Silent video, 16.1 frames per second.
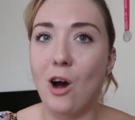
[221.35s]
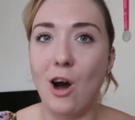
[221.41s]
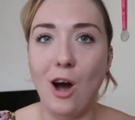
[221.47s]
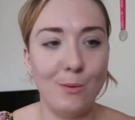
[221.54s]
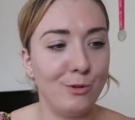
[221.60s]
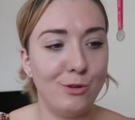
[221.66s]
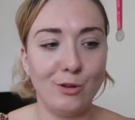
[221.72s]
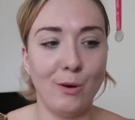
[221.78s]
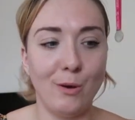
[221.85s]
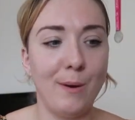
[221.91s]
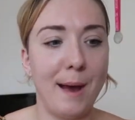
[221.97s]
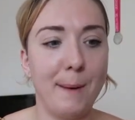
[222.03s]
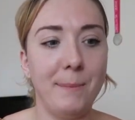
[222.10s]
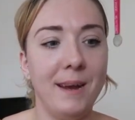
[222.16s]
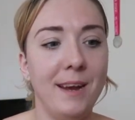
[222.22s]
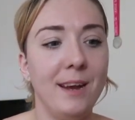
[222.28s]
I was so
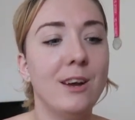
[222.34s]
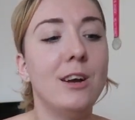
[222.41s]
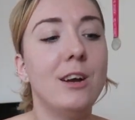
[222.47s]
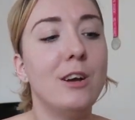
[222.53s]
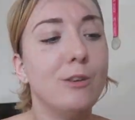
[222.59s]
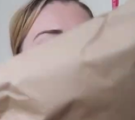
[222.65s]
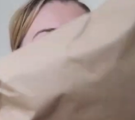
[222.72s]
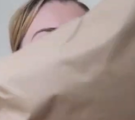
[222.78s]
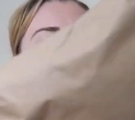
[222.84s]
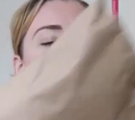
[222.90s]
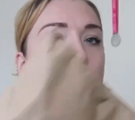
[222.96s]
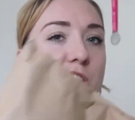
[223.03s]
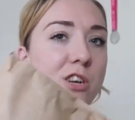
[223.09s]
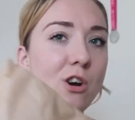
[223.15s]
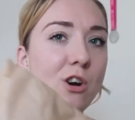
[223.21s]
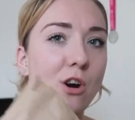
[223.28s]
happy. I
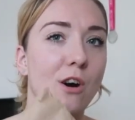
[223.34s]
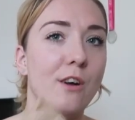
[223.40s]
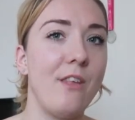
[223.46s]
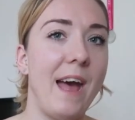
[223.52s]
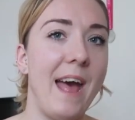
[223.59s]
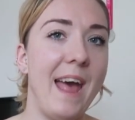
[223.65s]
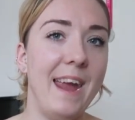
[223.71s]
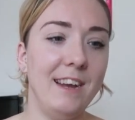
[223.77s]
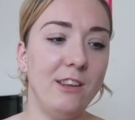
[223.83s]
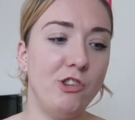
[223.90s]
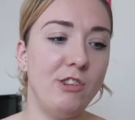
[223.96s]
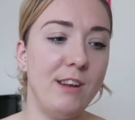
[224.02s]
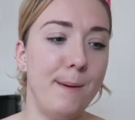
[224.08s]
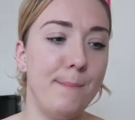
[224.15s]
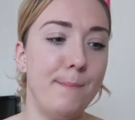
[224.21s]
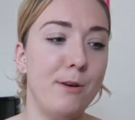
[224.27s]
actually got a
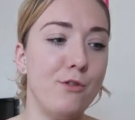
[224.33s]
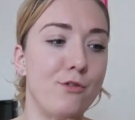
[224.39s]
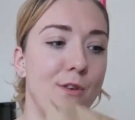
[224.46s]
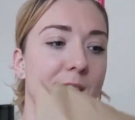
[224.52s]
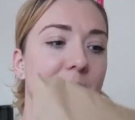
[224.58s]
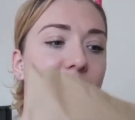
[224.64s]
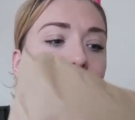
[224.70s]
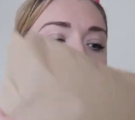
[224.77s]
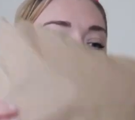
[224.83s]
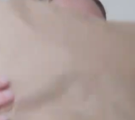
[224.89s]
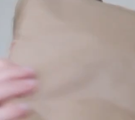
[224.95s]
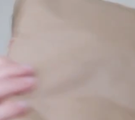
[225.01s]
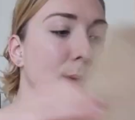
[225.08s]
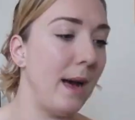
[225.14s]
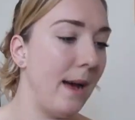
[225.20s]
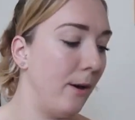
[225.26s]
H&M dress
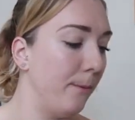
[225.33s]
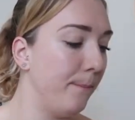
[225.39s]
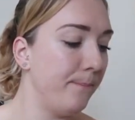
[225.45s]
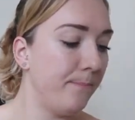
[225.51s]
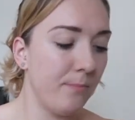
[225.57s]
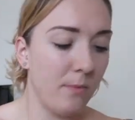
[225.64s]
as well.